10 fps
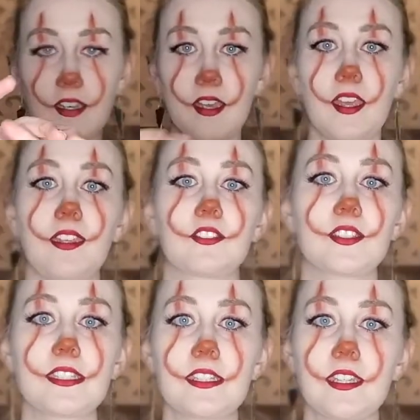and
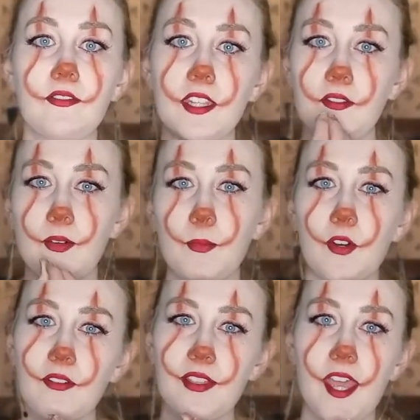just to give even more
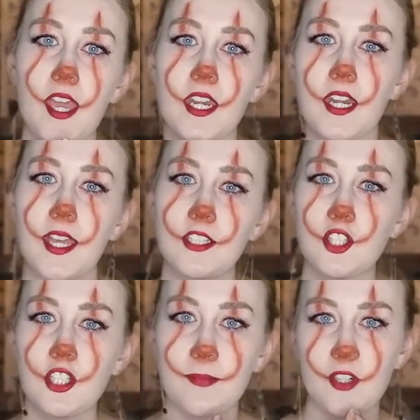of that nice
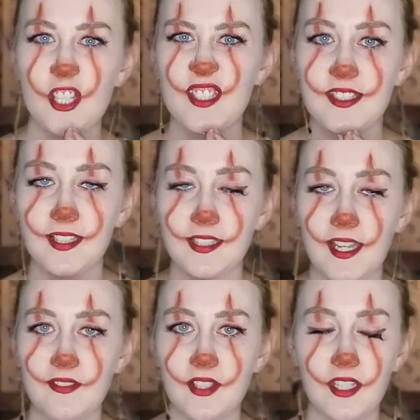shimmery
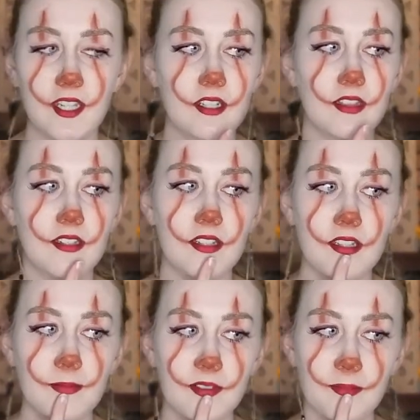saliva kind of look,
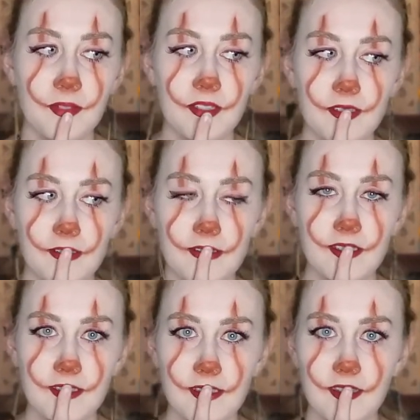I'm gonna put it
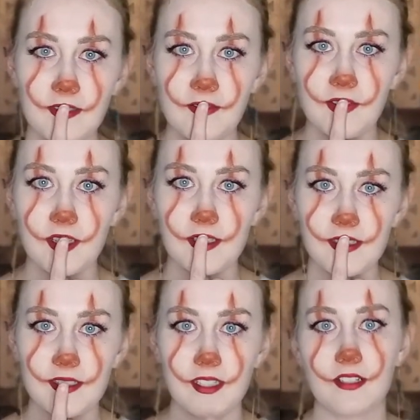just in the very
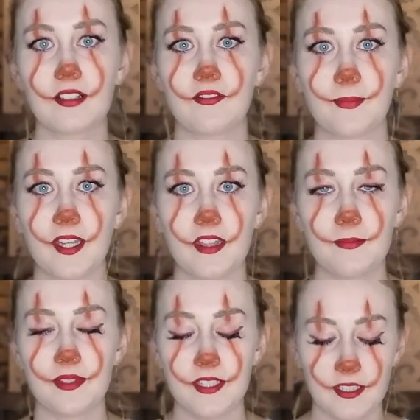center of my
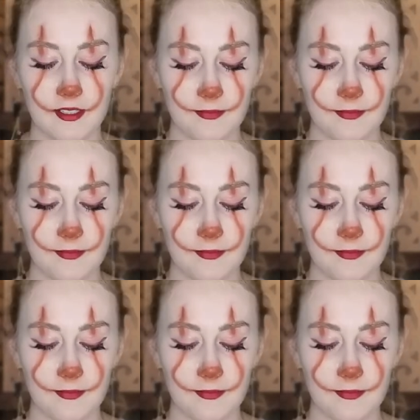lips here.